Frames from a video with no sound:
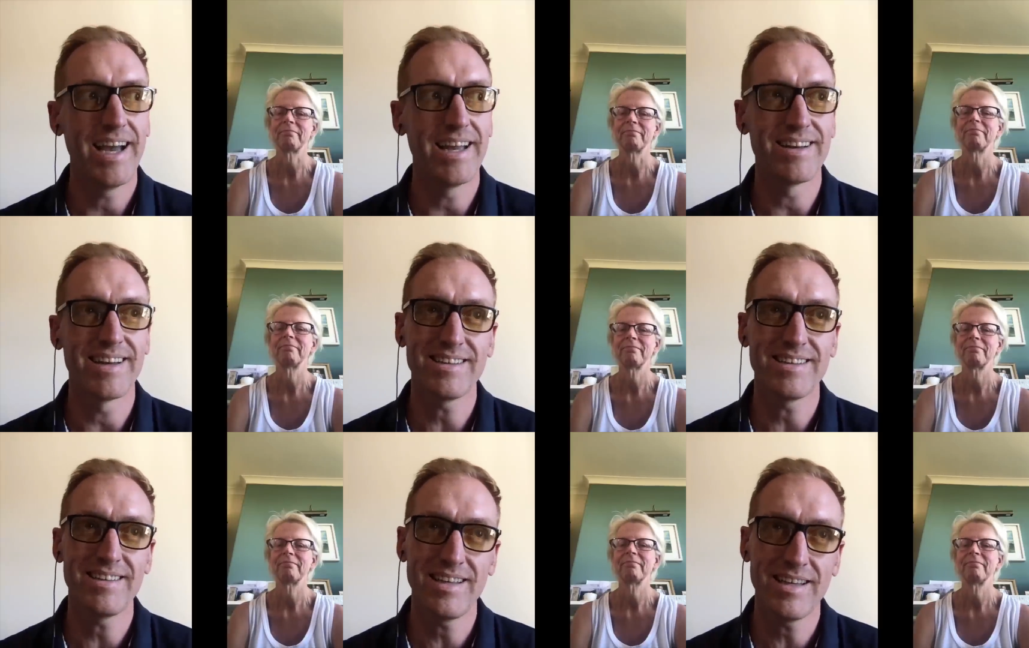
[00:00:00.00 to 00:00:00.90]
Speaker 1: And you're
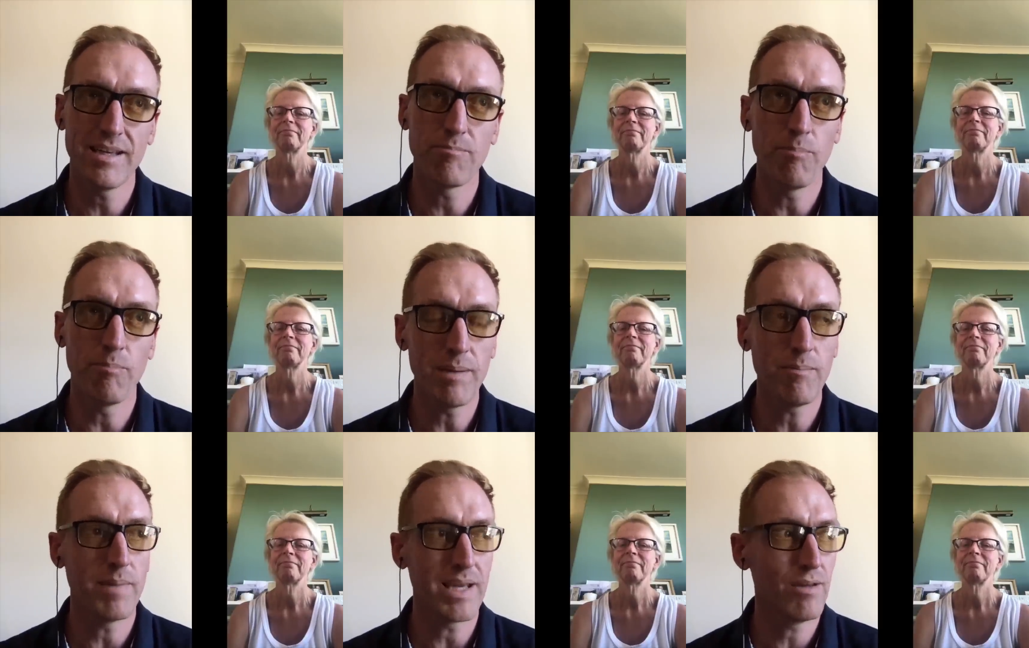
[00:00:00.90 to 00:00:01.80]
like, yeah, it
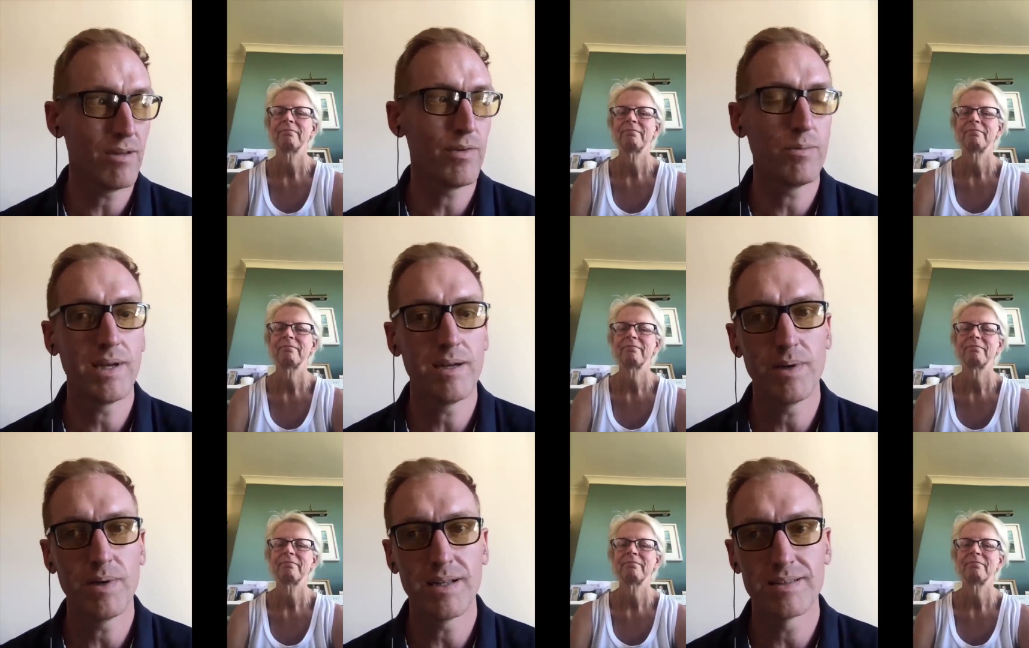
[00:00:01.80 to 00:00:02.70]
may make you feel
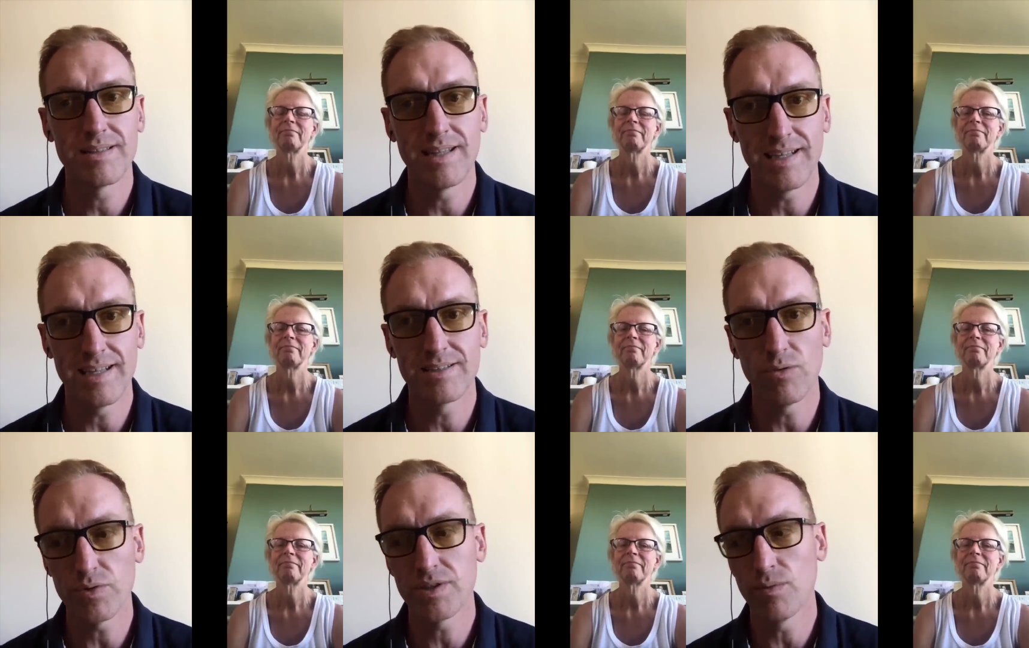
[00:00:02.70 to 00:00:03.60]
better, but it's
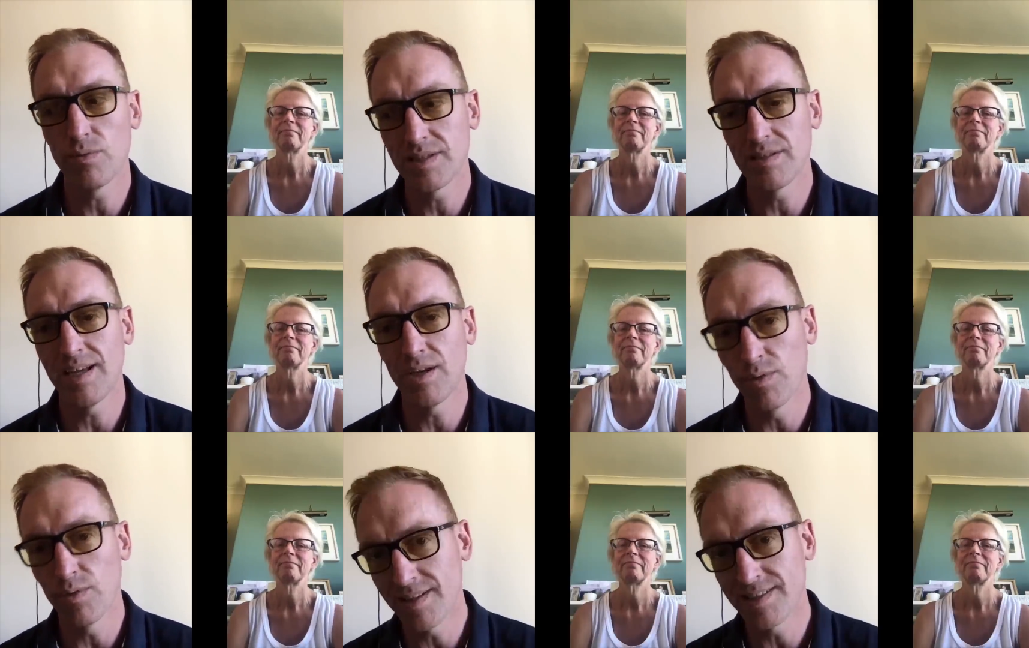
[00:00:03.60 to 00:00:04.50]
that's also the reason
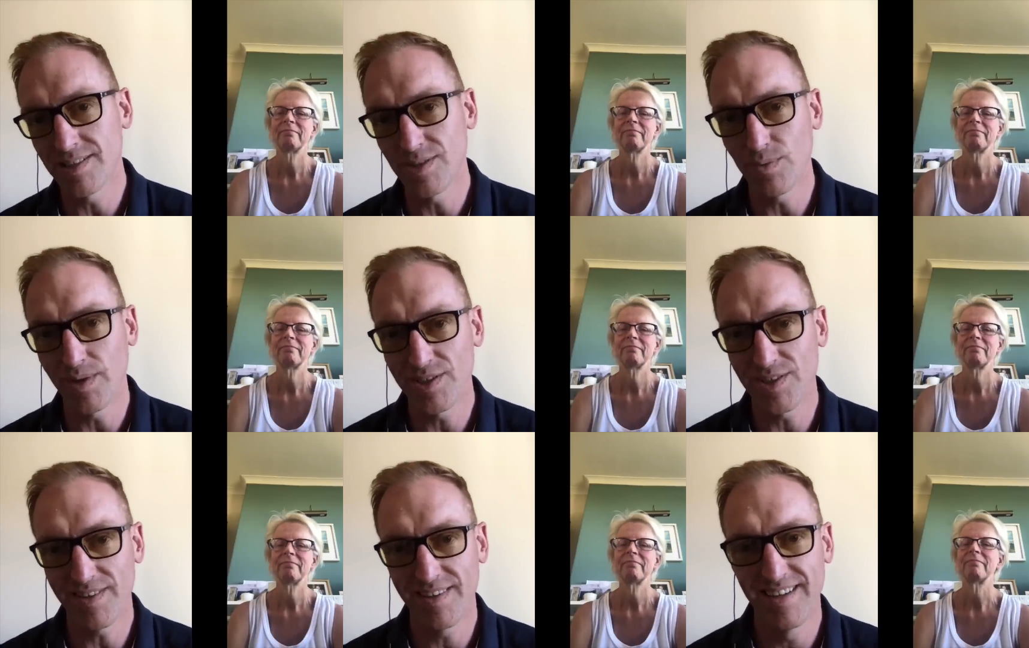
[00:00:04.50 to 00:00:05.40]
that you're in the
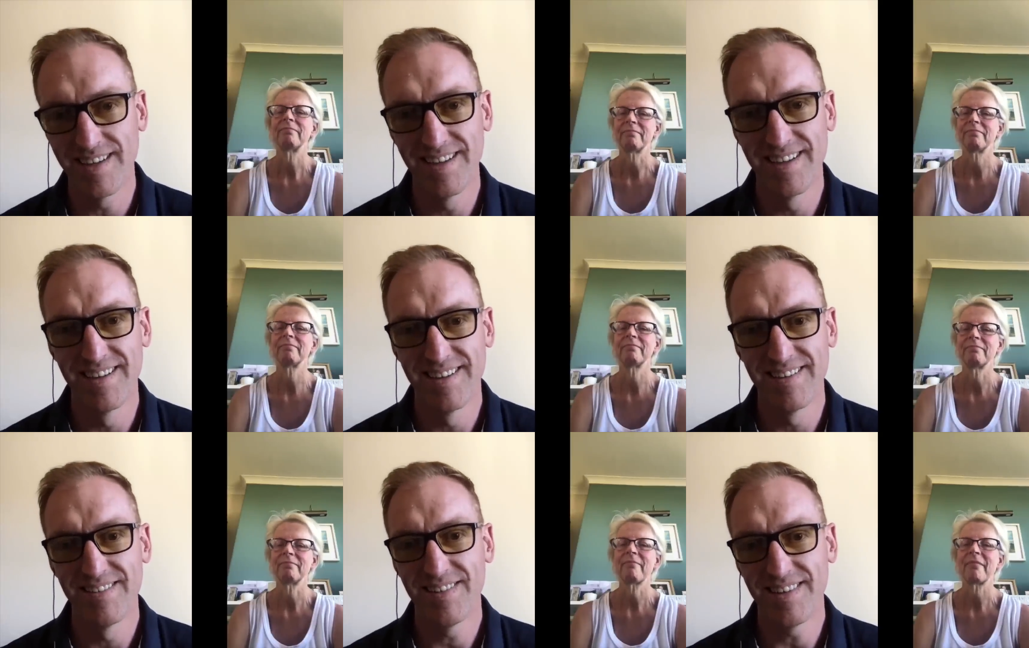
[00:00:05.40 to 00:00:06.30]
situation.
Speaker 2: Mm,
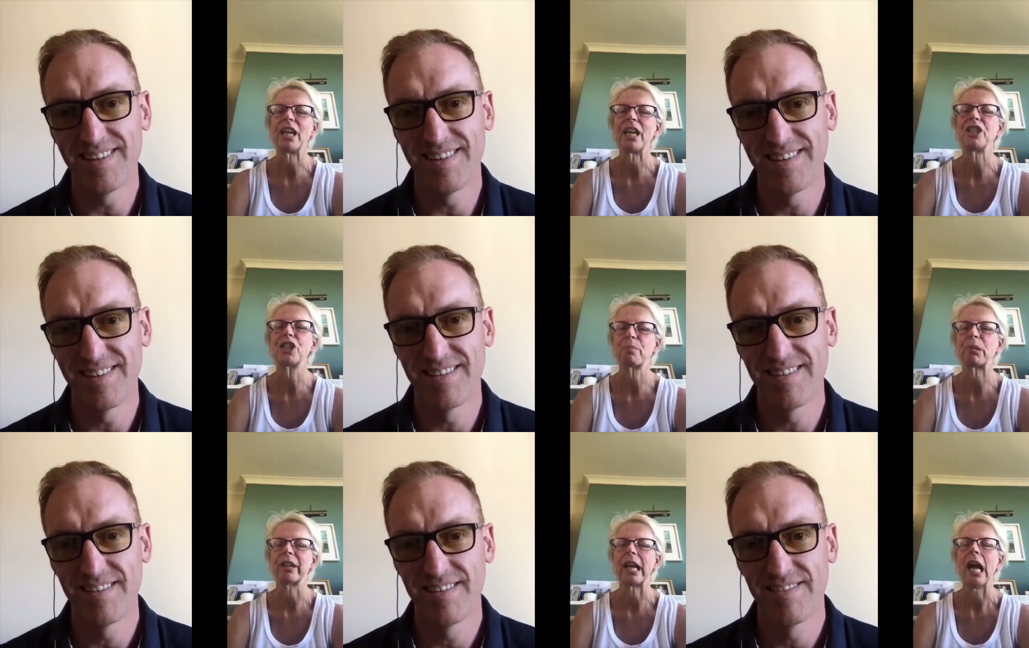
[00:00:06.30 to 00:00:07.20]
it's just yeah.
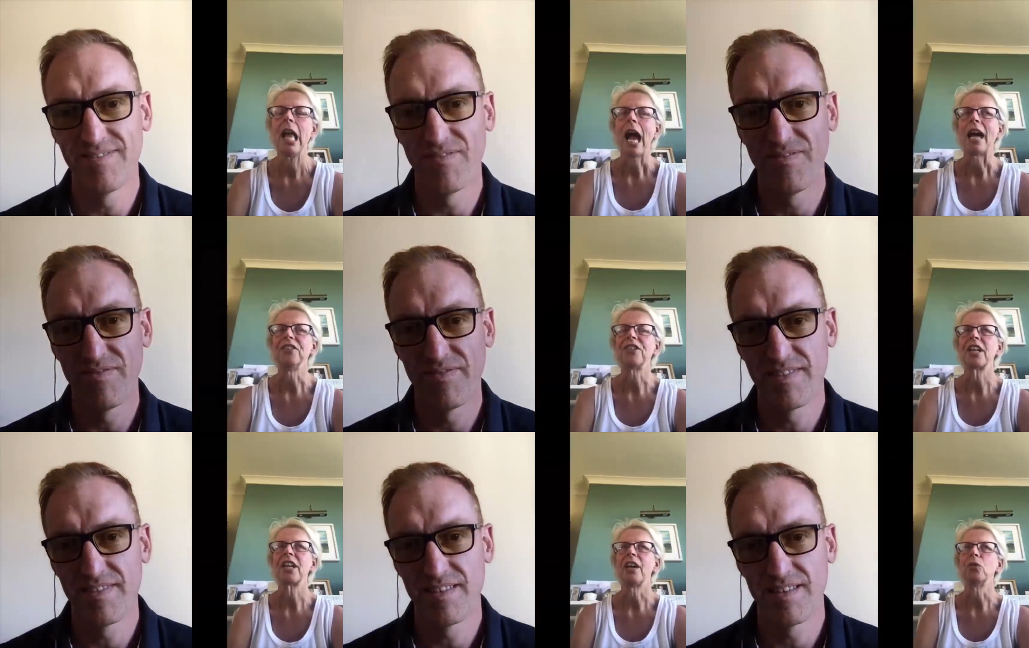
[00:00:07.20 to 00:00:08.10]
prolonging it, and
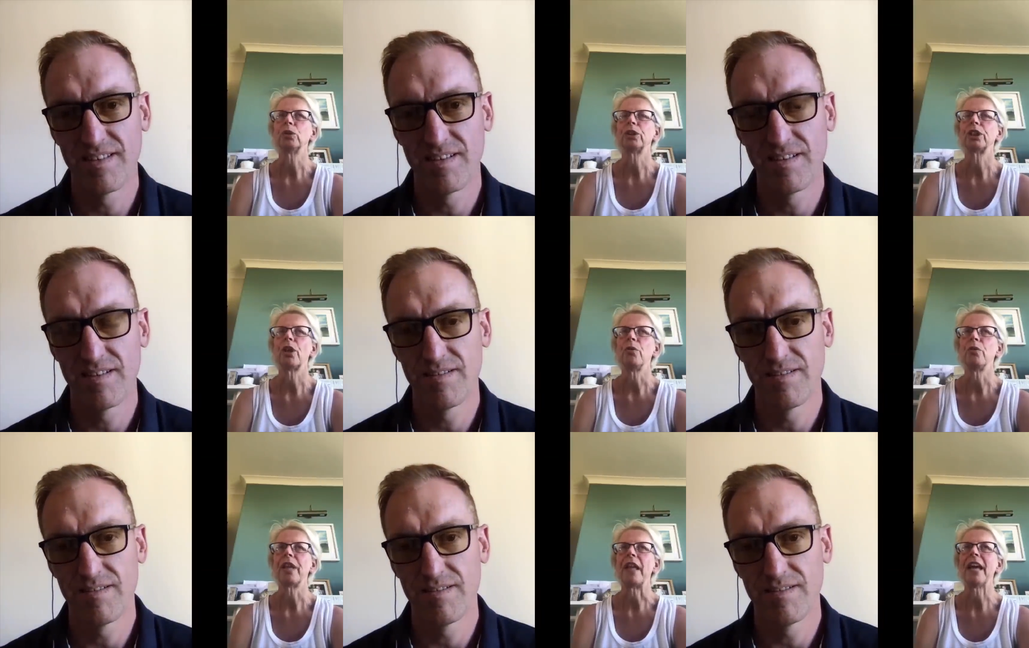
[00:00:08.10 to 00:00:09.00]
and also
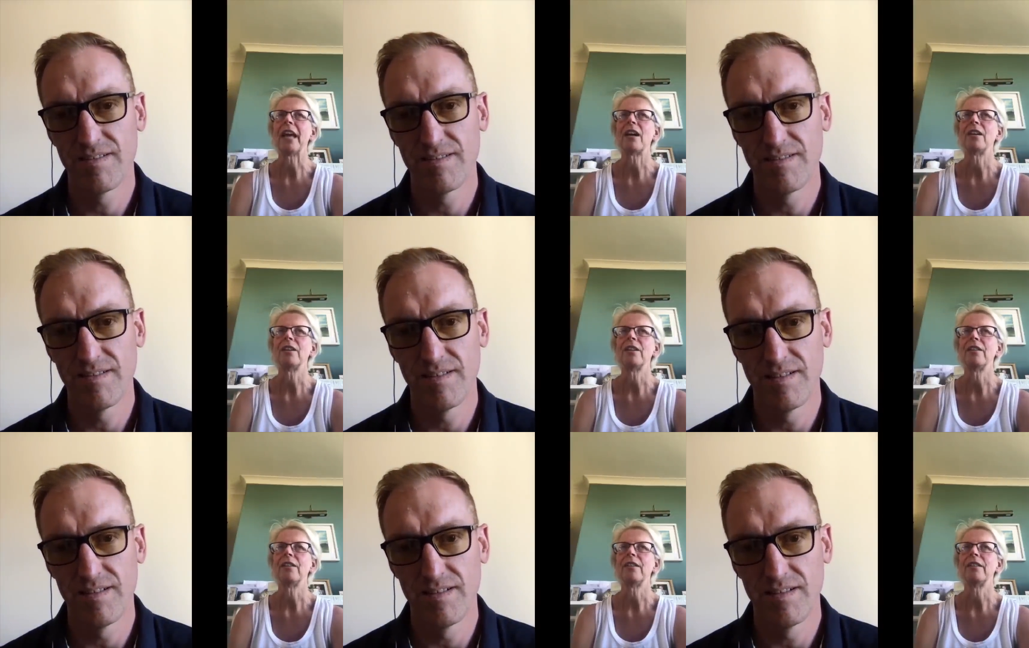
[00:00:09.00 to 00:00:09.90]
then that
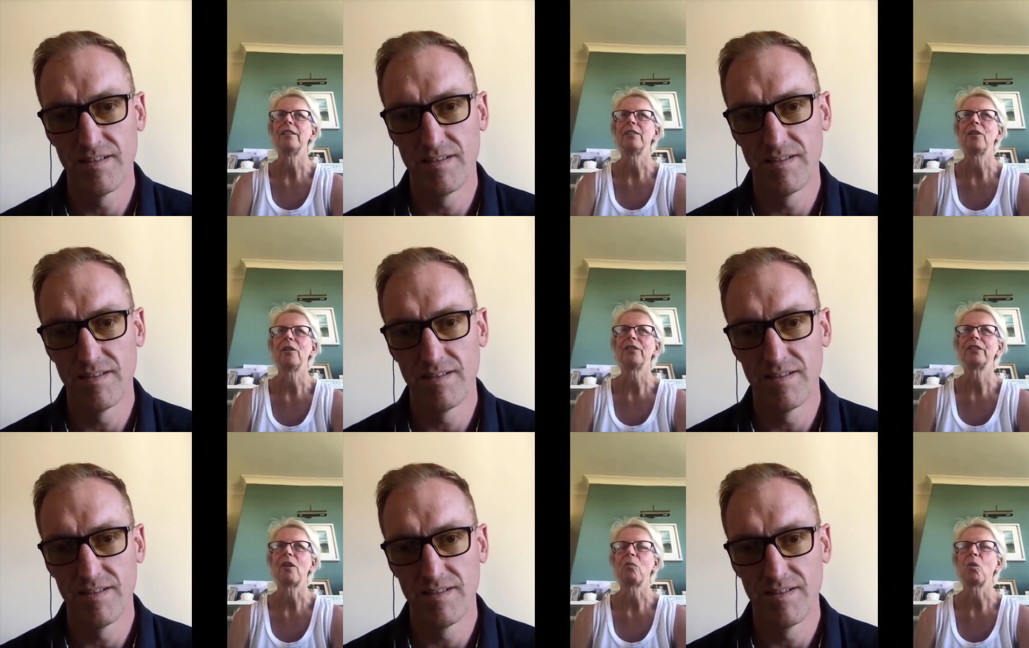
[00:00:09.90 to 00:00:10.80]

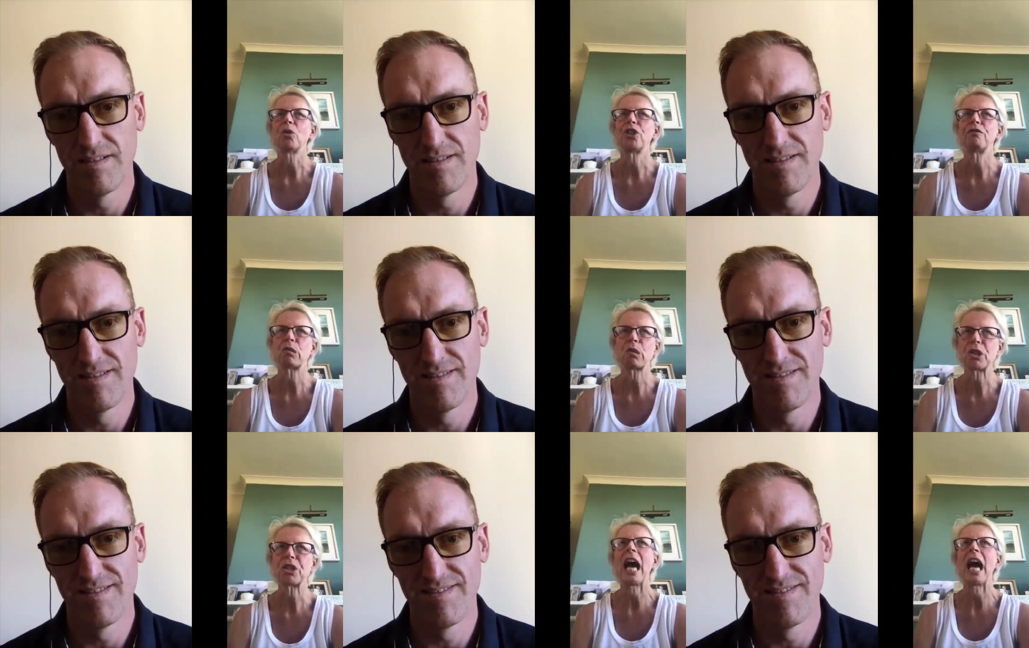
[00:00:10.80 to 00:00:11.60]
once you've crossed that